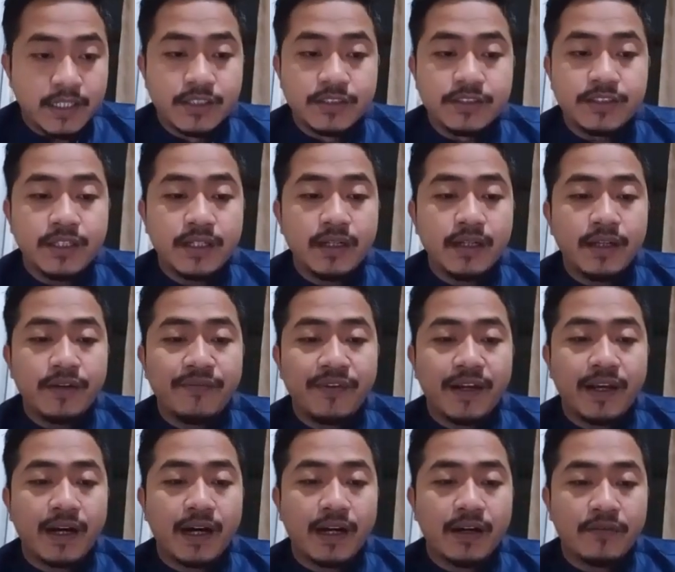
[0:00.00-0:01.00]

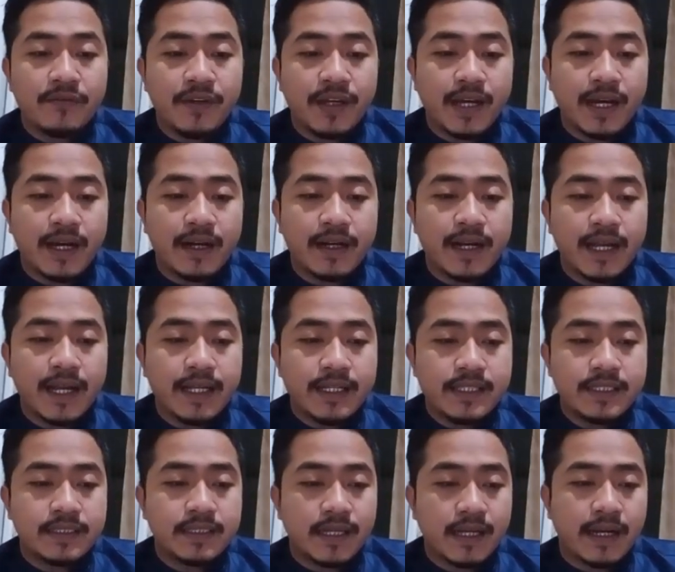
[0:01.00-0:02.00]
significant
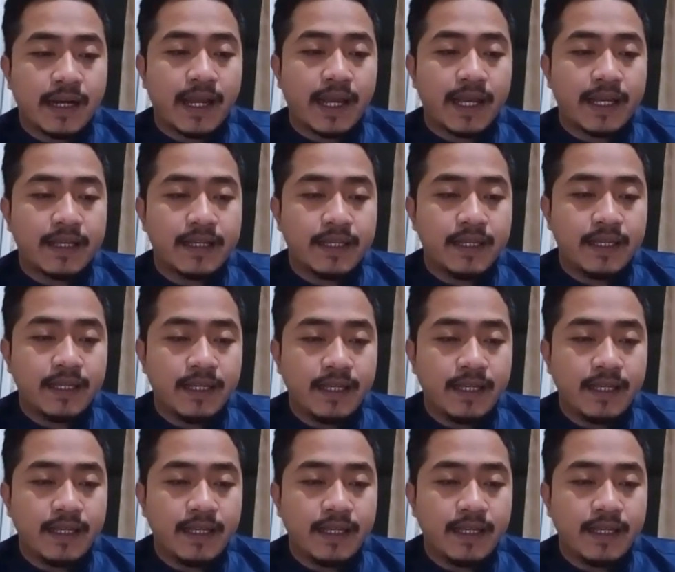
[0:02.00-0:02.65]
weakness, RACQ